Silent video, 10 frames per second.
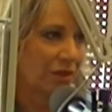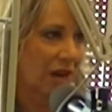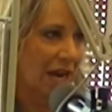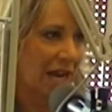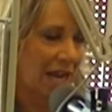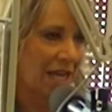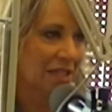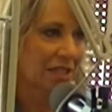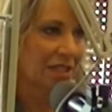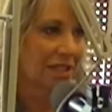
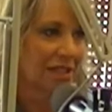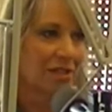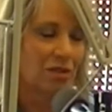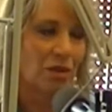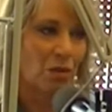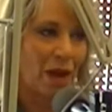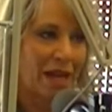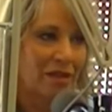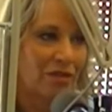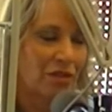Friday. Okay. So they're
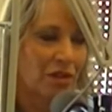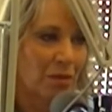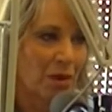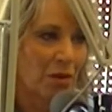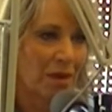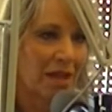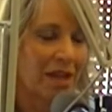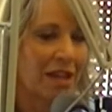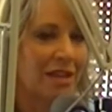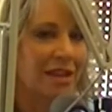waiting for their
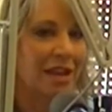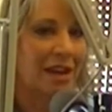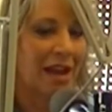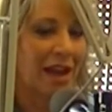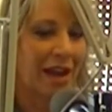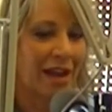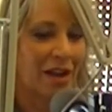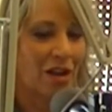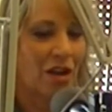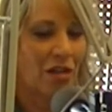permit. And then I
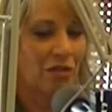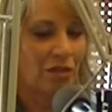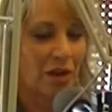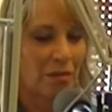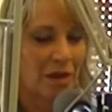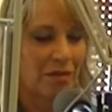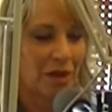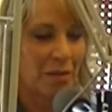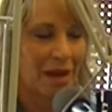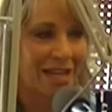got a call from a
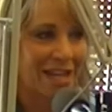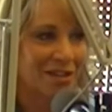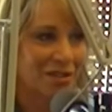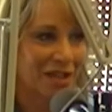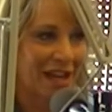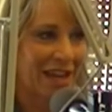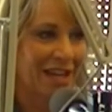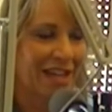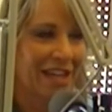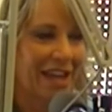friend of mine
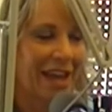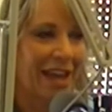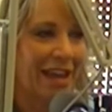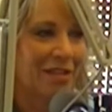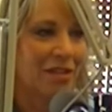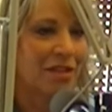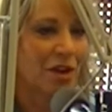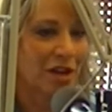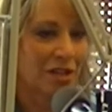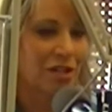yesterday, and
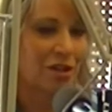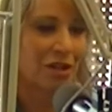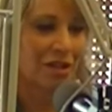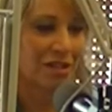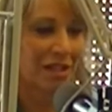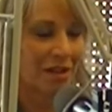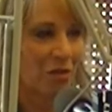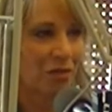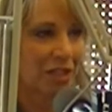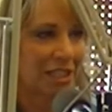they're going to turn theirs in
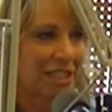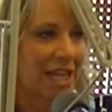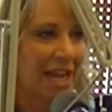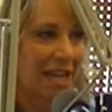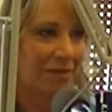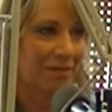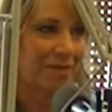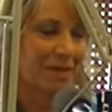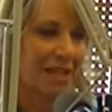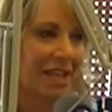hopefully today.
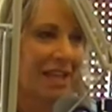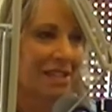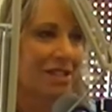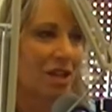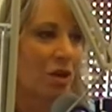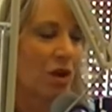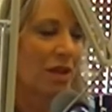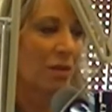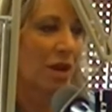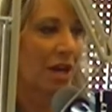Okay. So,
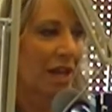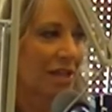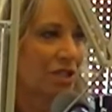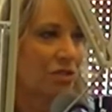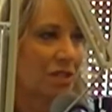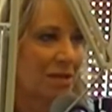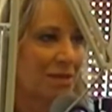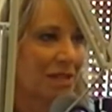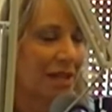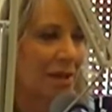and then we already had two
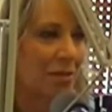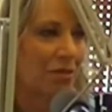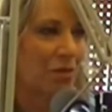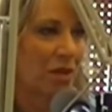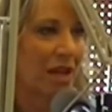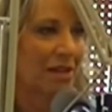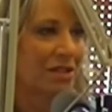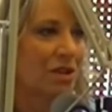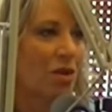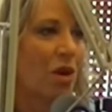teams signed up before that.
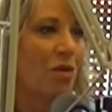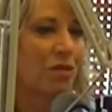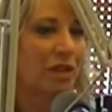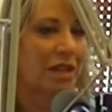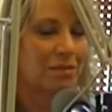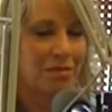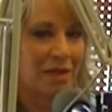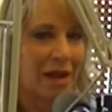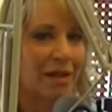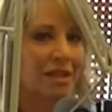So hopefully
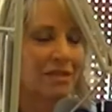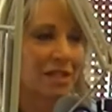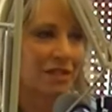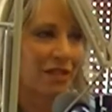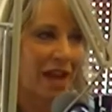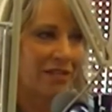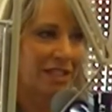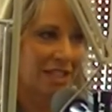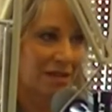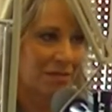that gives us five
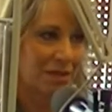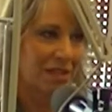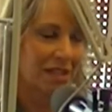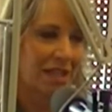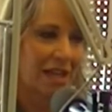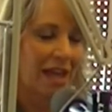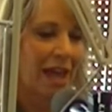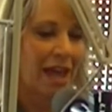teams. Okay.